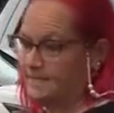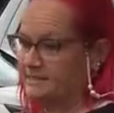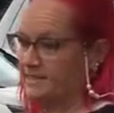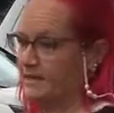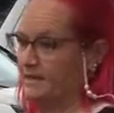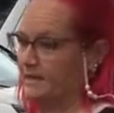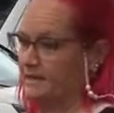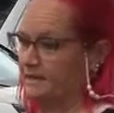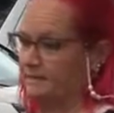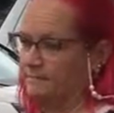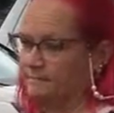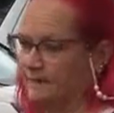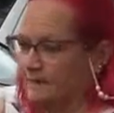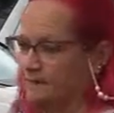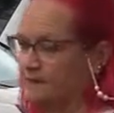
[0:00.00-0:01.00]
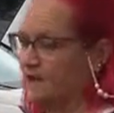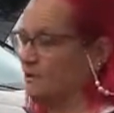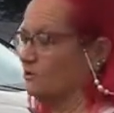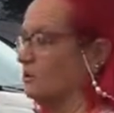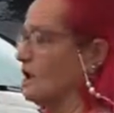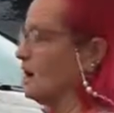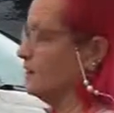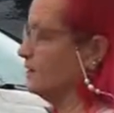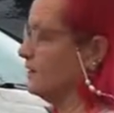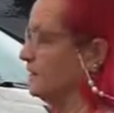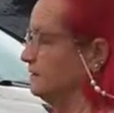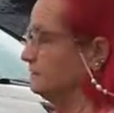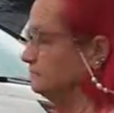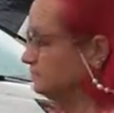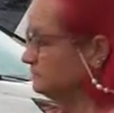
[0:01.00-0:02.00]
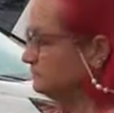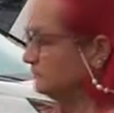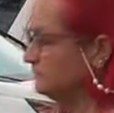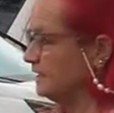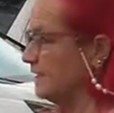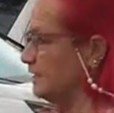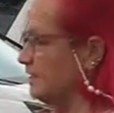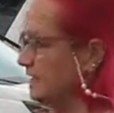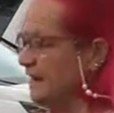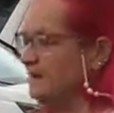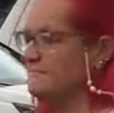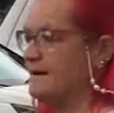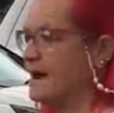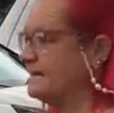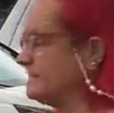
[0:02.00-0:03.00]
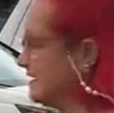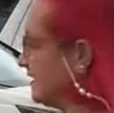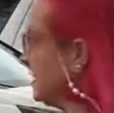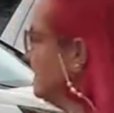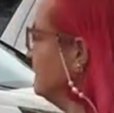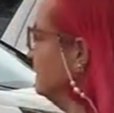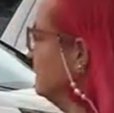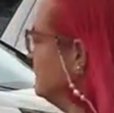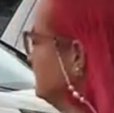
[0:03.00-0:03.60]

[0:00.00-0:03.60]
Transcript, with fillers: That's like getting a million dollar lottery and you didn't even buy a ticket.